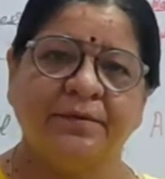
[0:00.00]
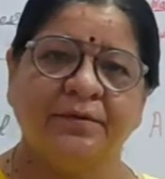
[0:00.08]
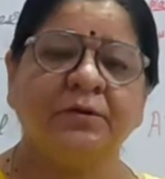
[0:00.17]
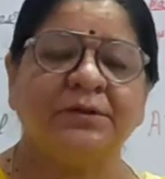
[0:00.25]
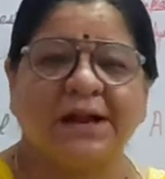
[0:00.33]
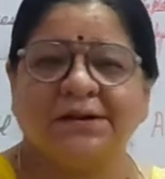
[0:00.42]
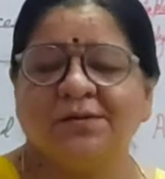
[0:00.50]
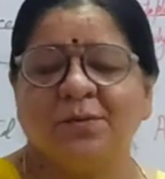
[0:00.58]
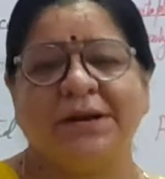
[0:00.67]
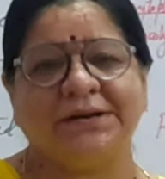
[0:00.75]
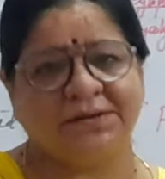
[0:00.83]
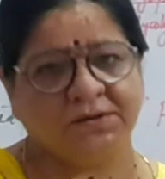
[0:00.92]
So that is
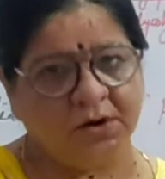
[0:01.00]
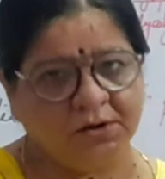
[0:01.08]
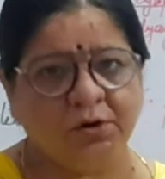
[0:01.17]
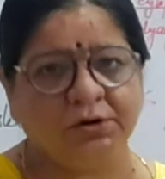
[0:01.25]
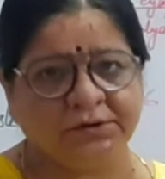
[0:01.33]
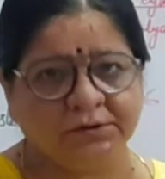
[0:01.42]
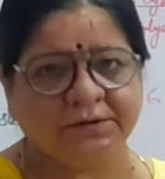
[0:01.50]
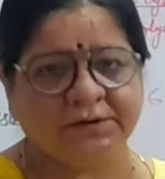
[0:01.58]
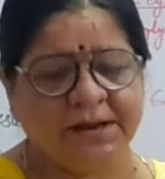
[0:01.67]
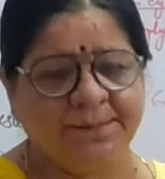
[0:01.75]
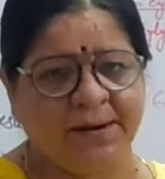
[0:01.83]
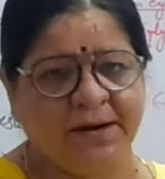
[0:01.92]
why it is not good to
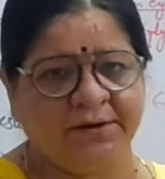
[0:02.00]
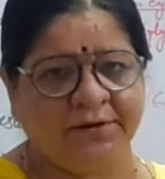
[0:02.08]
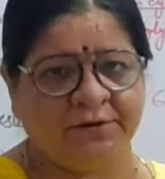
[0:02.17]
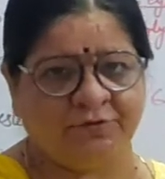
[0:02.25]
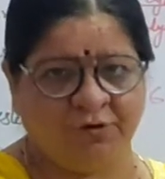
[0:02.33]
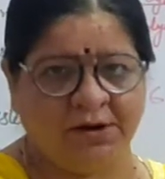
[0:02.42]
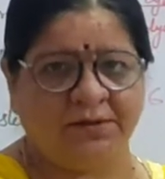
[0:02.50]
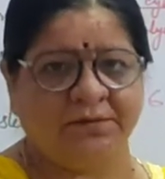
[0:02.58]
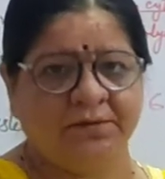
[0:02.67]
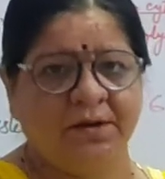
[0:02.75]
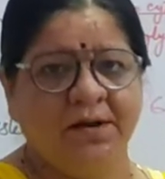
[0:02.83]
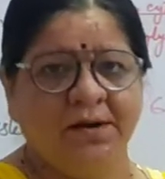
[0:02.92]
sleep under the trees.